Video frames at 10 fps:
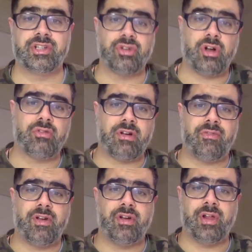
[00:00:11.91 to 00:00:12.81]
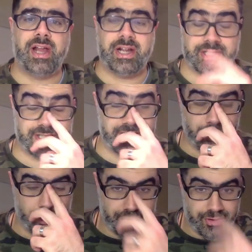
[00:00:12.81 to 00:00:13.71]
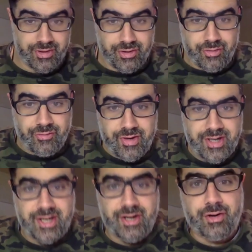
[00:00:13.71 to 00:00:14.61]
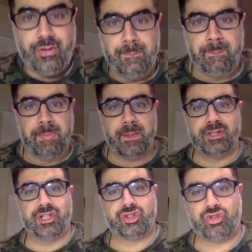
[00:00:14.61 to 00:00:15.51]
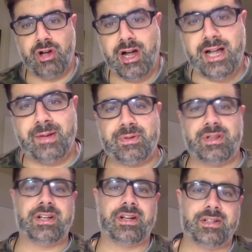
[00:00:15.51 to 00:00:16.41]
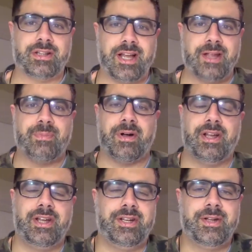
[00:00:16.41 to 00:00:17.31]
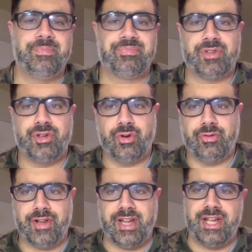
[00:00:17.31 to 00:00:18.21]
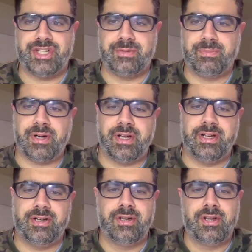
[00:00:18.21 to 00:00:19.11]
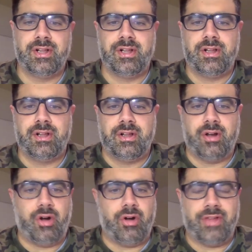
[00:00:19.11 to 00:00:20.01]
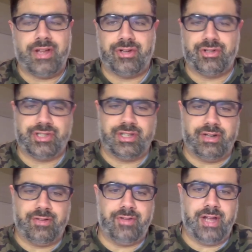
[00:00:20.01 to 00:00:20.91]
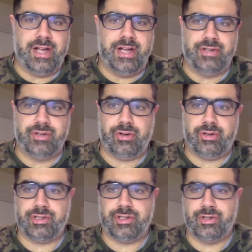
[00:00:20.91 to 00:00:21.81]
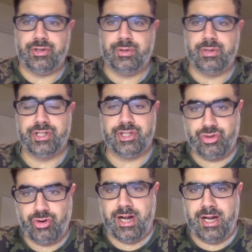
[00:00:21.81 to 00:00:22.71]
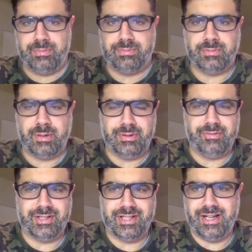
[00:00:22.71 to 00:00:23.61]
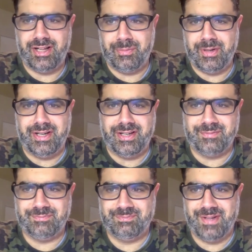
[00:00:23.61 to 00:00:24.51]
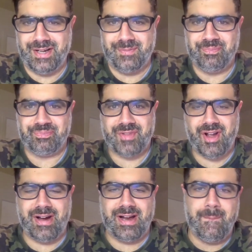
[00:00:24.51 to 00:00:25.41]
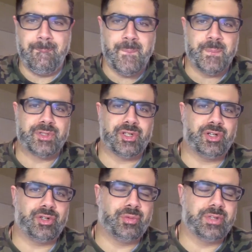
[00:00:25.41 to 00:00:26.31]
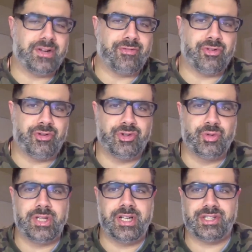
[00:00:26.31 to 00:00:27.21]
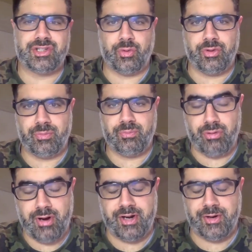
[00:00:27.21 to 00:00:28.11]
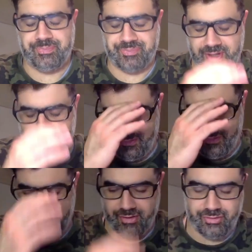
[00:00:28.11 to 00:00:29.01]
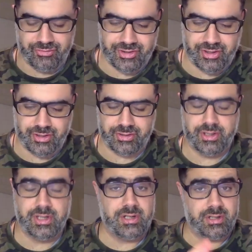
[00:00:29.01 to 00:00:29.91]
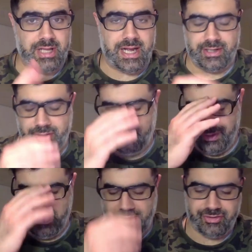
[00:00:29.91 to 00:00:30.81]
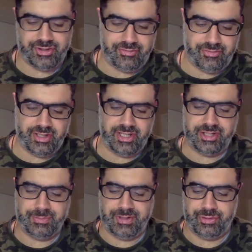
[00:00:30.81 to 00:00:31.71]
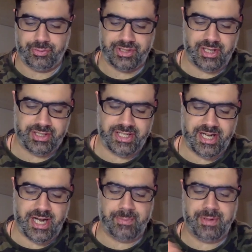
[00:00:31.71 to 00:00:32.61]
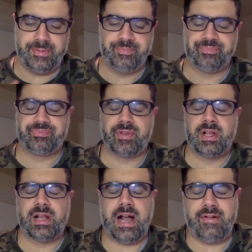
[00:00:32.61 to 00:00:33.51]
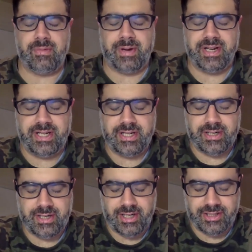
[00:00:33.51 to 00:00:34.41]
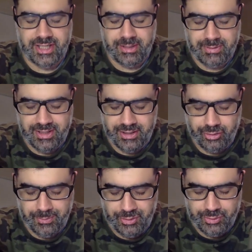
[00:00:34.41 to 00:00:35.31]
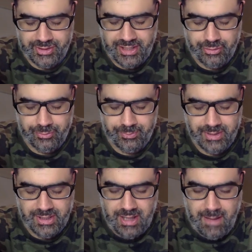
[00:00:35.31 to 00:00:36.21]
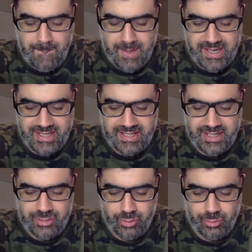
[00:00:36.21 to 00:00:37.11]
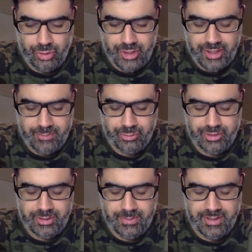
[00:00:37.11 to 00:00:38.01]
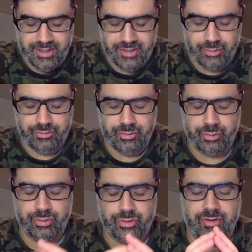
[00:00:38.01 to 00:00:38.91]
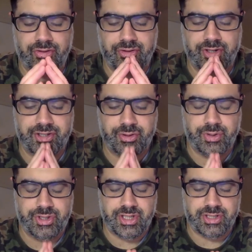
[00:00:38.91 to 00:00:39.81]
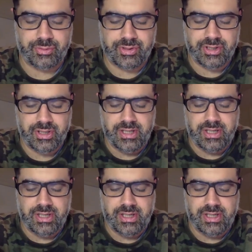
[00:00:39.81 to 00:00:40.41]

It's all Raphael X here with another video. Subscribe, click on the like button, the notification button, all that good stuff. And also subscribe. I believe I said that at the beginning. Yeah. All right. So without further ado, let us start with a prayer. In the name of the Father and of the Son, Latin, nomini Patris et Filii, Spiritus Sancti. Amen. Ave Maria, gratia plena Dominus tecum, benedicta tu mulieribus et benedictus fructus ventris tui, Jesus.